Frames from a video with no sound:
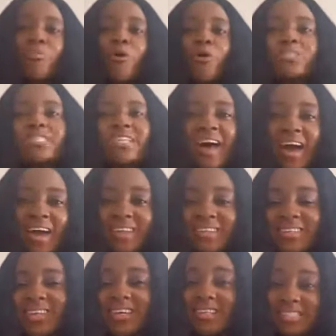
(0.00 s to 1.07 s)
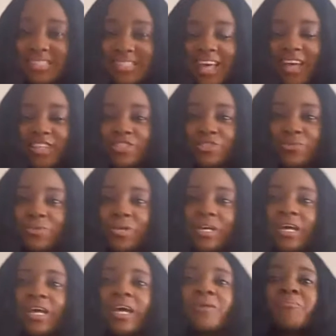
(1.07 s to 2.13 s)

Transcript: multi-sensory